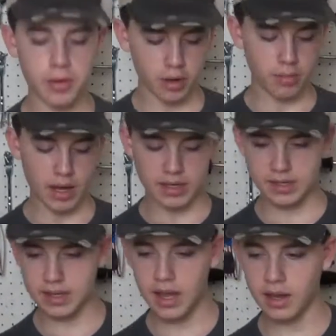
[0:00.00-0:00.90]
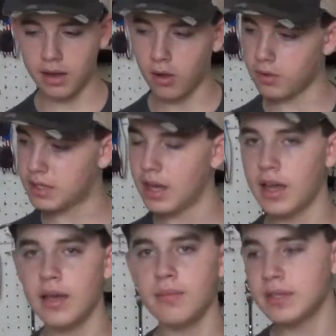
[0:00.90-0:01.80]
on my set at all
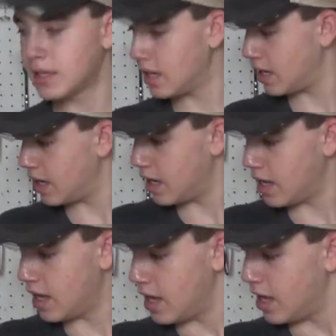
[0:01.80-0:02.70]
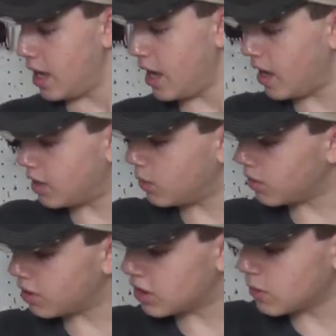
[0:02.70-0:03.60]
times. And you
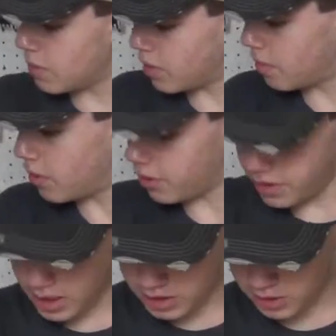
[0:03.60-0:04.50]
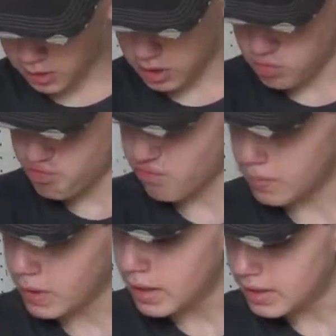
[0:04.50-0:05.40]
want to sweep up all the extra
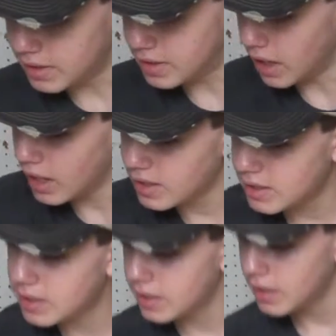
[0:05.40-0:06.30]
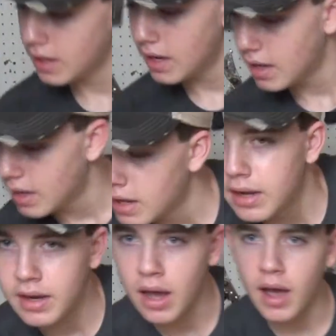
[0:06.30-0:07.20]
dust.
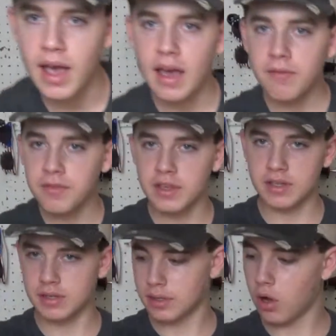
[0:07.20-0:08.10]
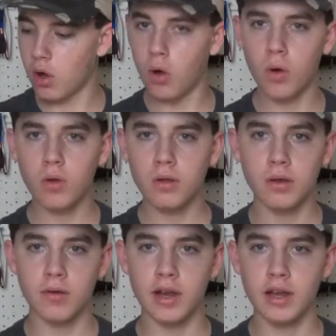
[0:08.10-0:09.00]
Now I have this hole
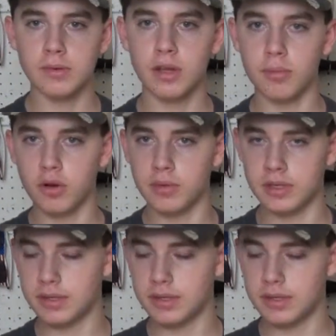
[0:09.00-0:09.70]
right here, that's why the broom is